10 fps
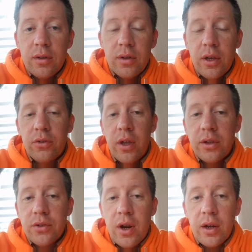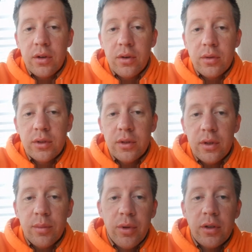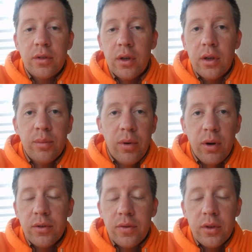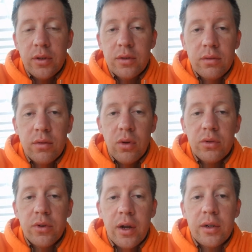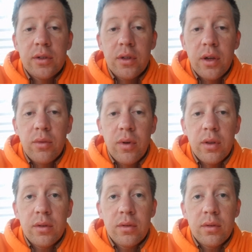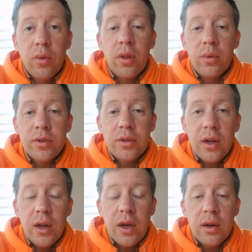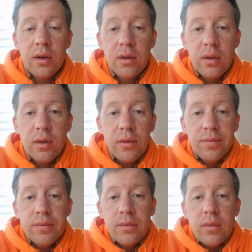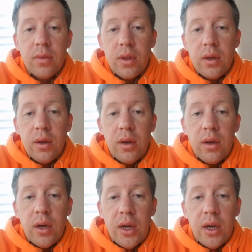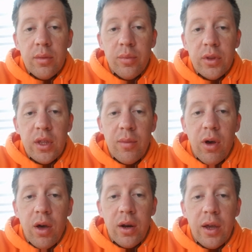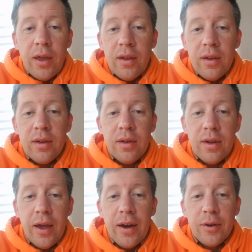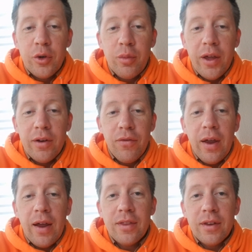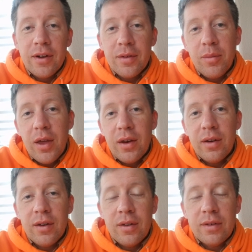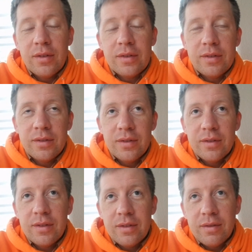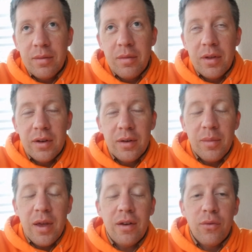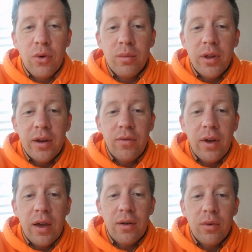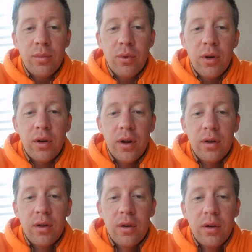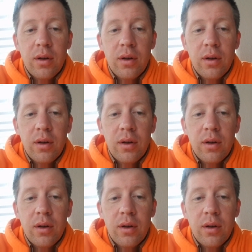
yesterday's tractor, which is the place you can get parts for these old tractors, like one of the ones that I got, and put them on. I had a 2-blade fan that had been a 4-blade fan at one point or another,